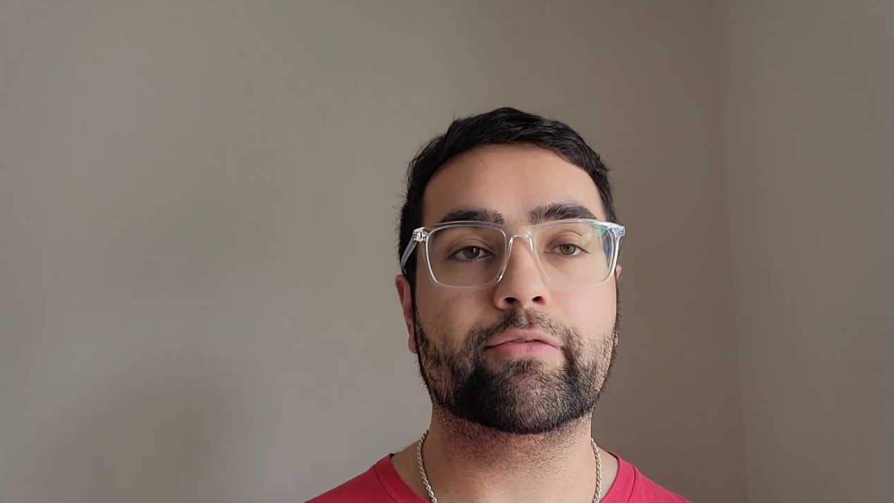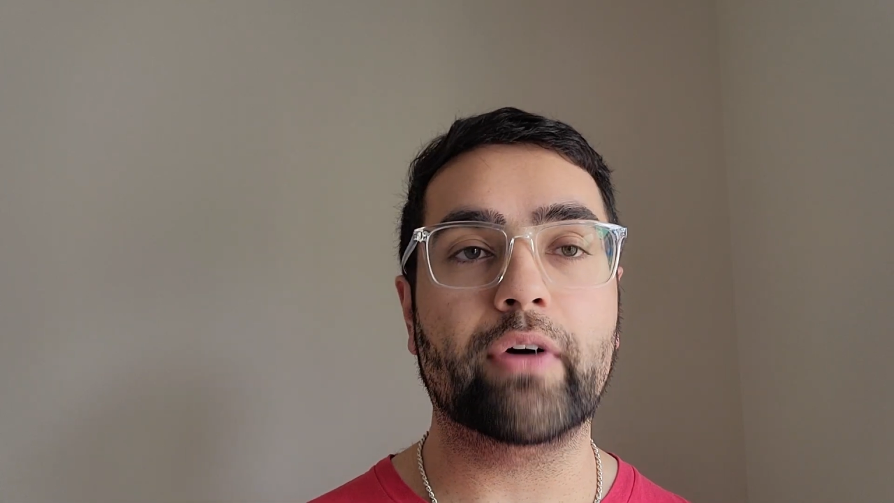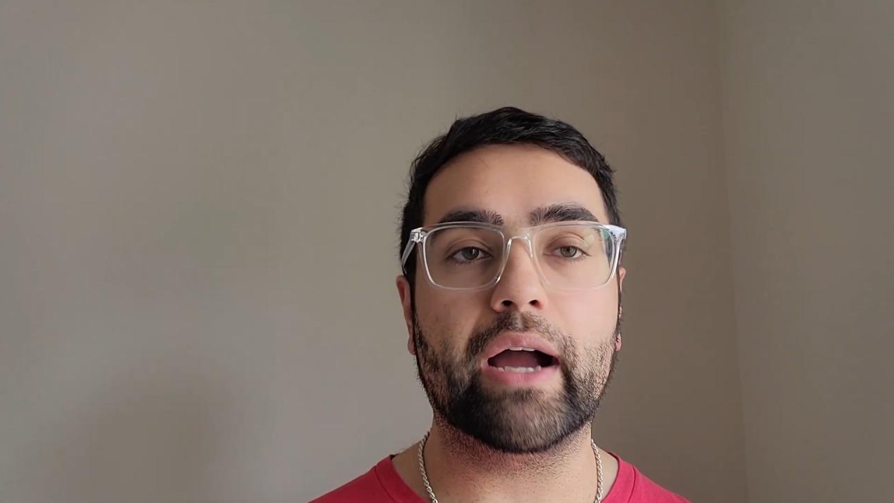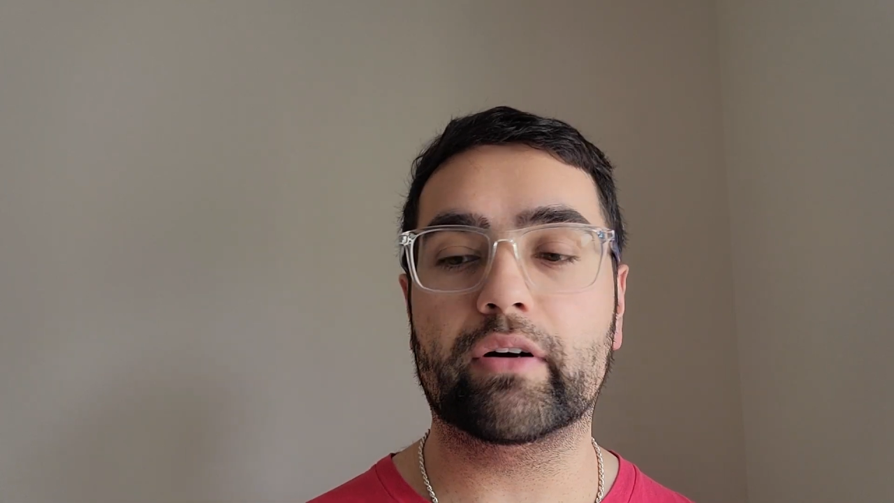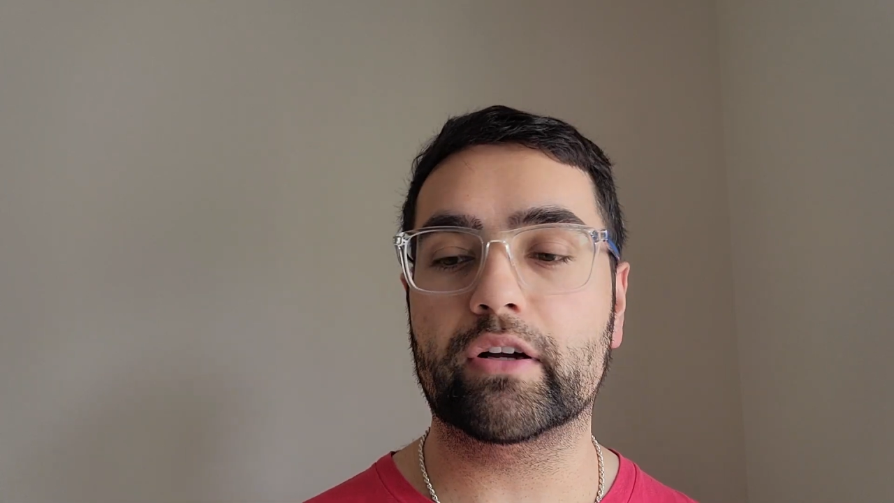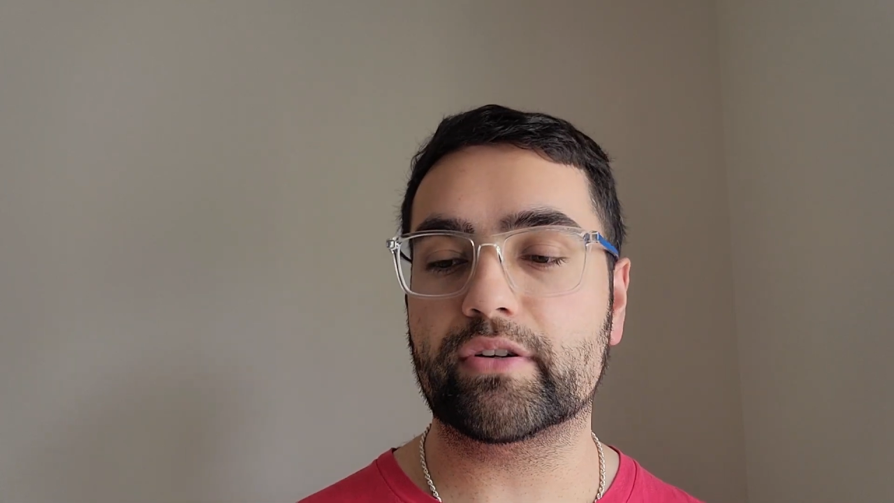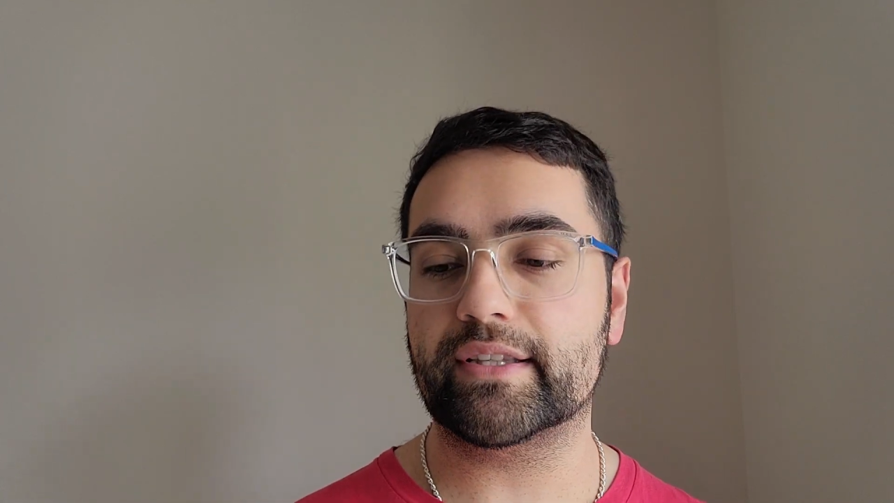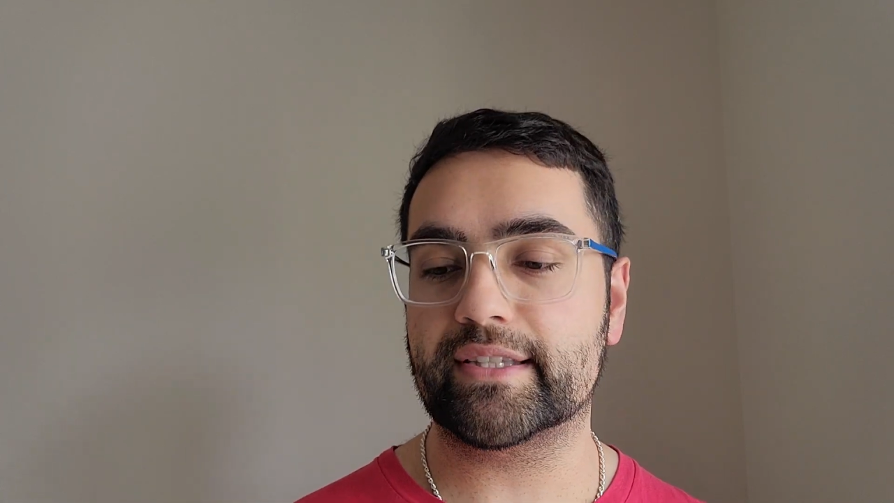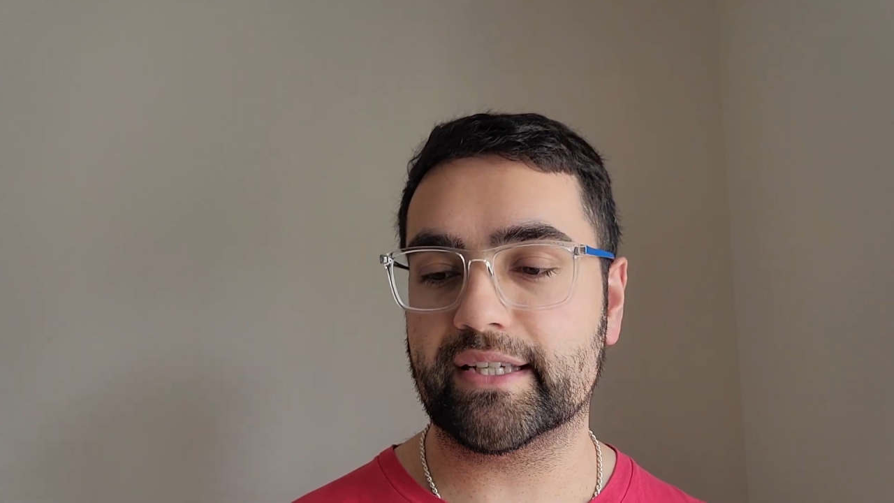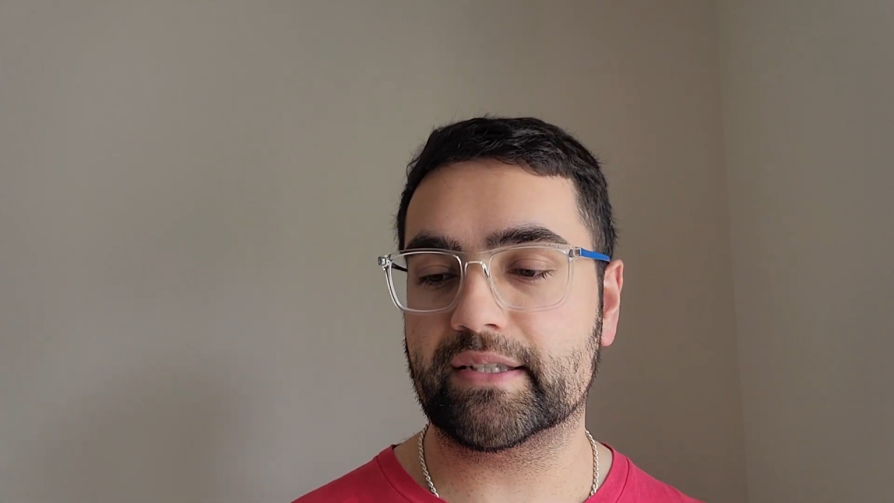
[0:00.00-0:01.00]

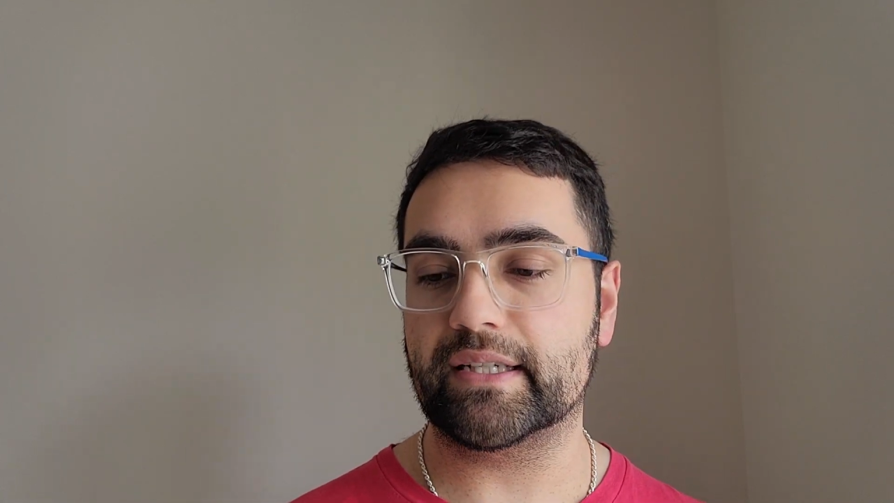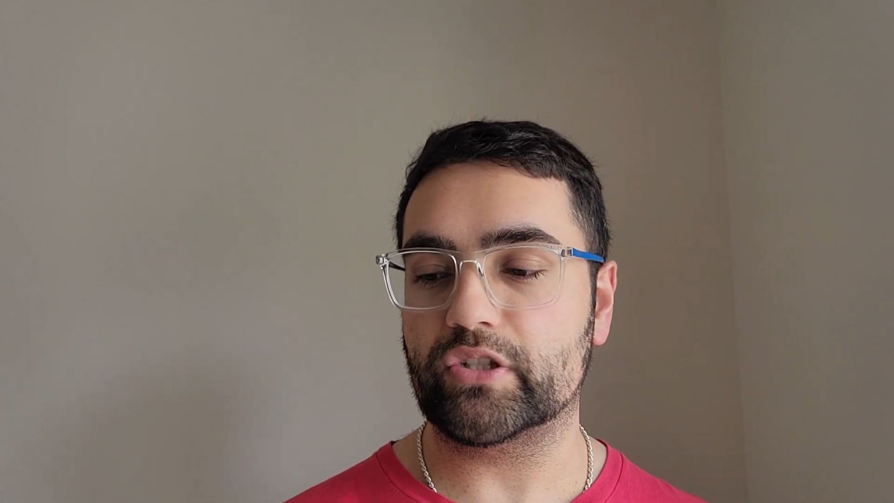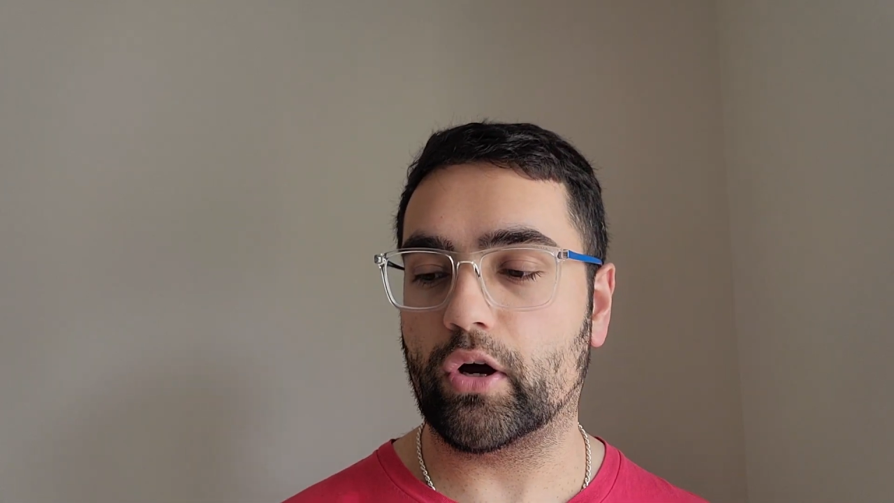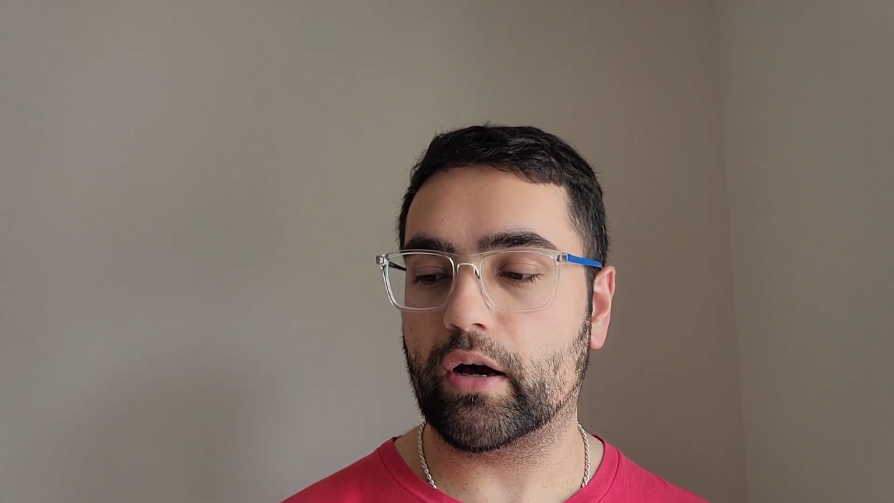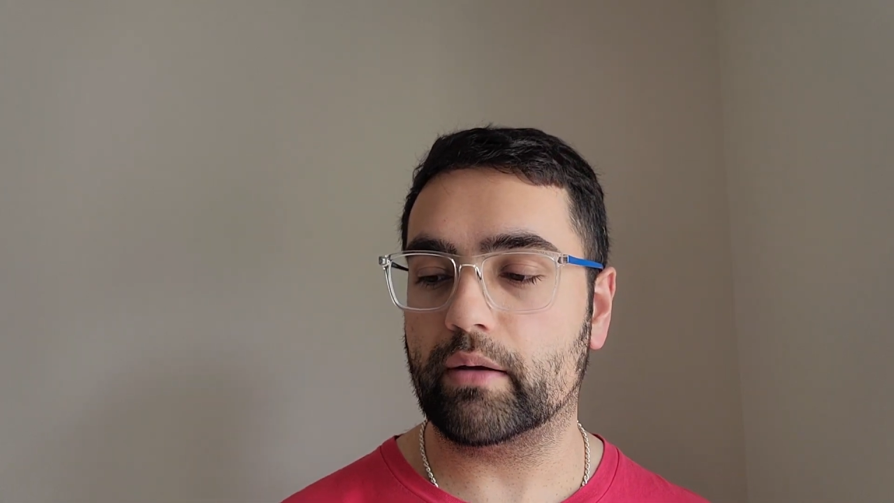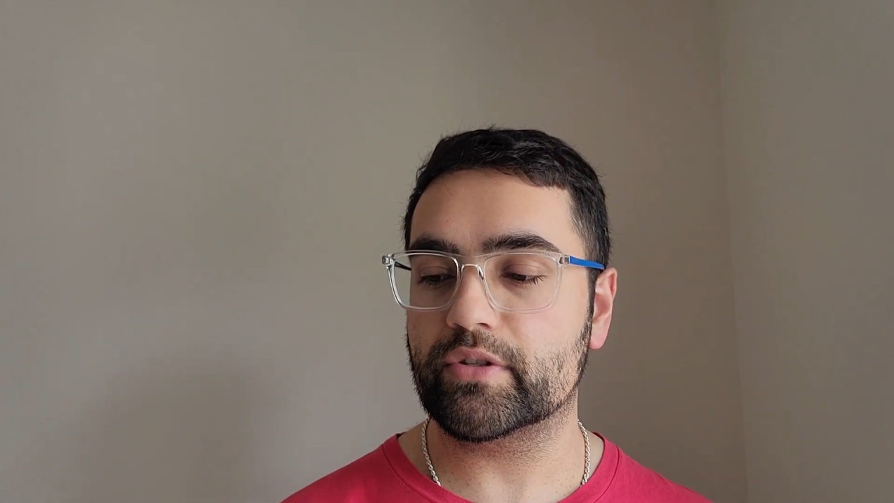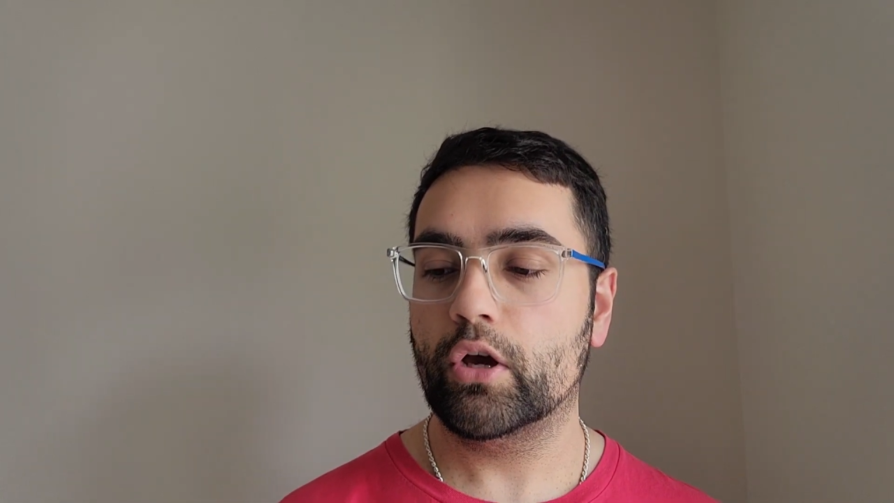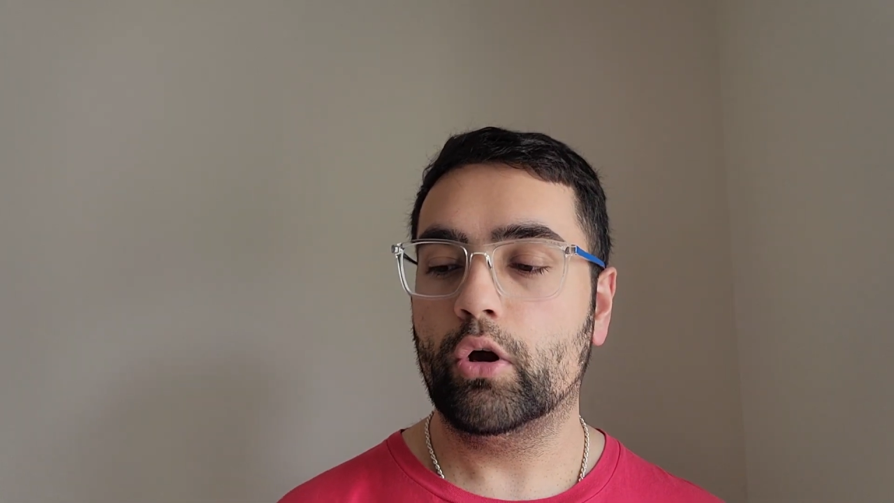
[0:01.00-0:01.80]
560 jobs